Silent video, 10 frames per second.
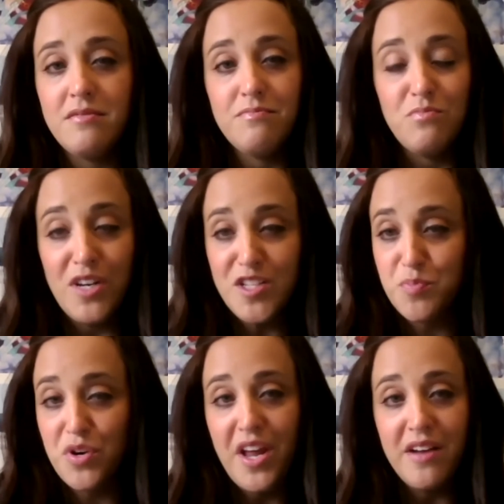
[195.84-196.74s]
when it's
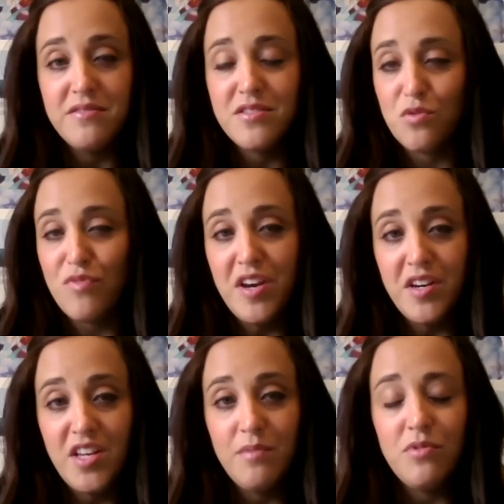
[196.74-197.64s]
pronounced or read in
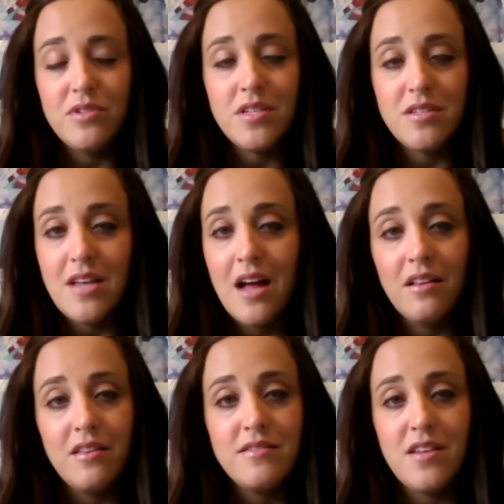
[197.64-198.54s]
Hebrew, it's exactly
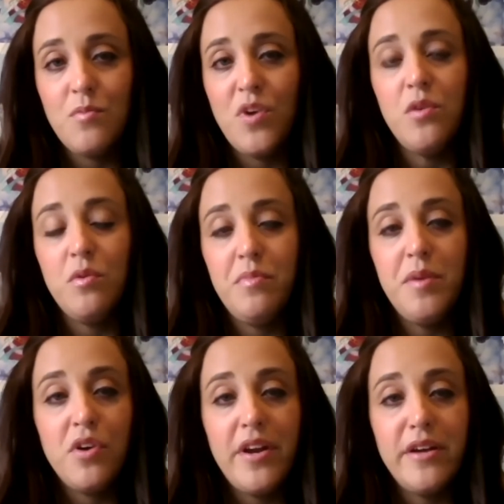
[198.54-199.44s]
the same way it would be
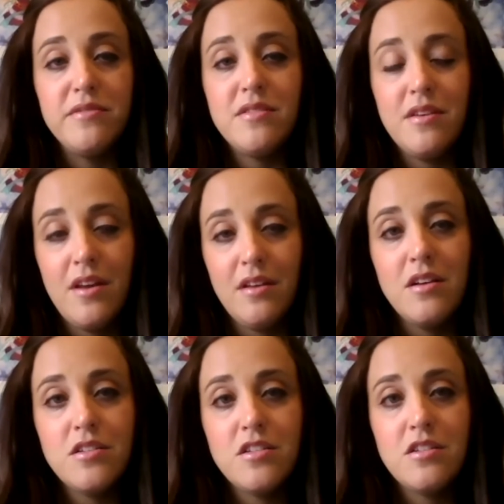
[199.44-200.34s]
pronounced in
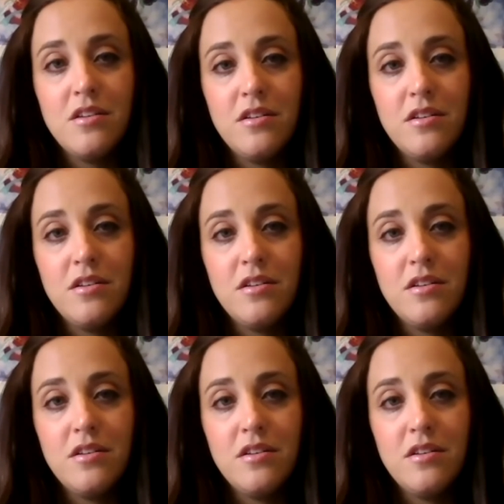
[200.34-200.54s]
English.